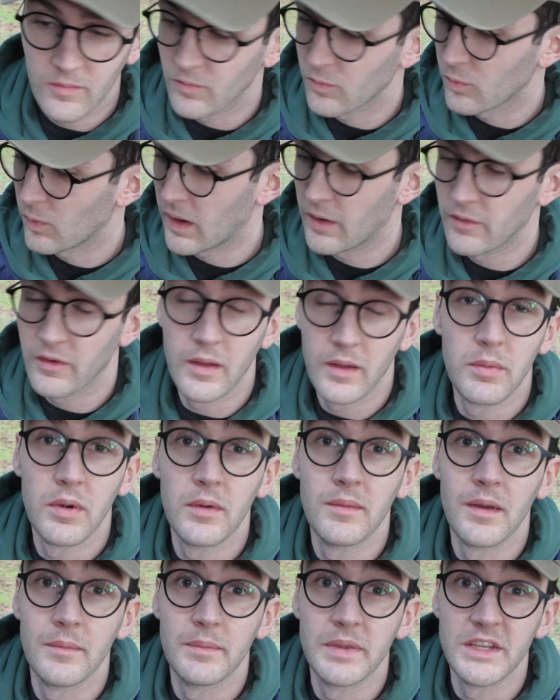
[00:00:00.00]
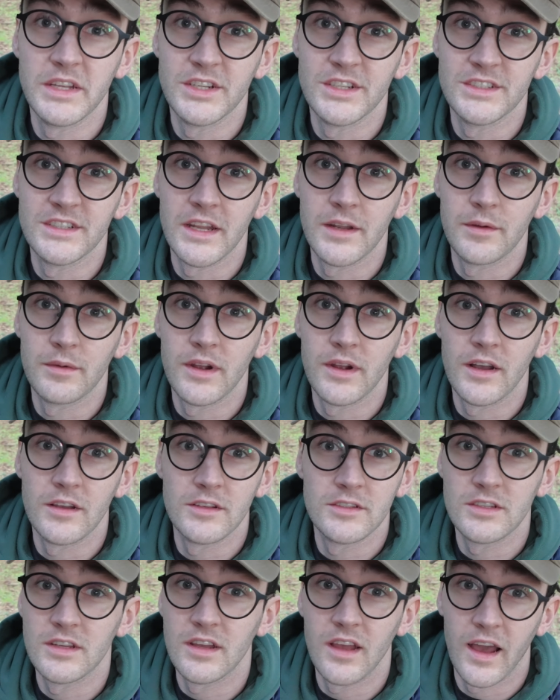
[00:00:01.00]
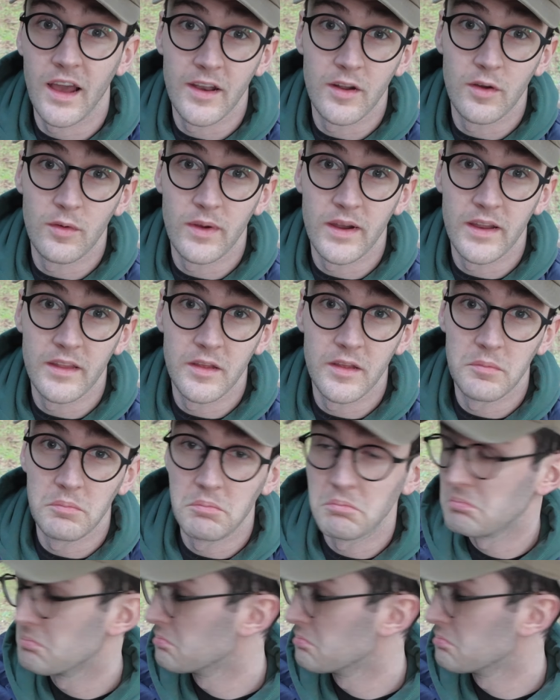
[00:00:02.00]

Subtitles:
Why would I put my PJs anywhere else? I don't wear them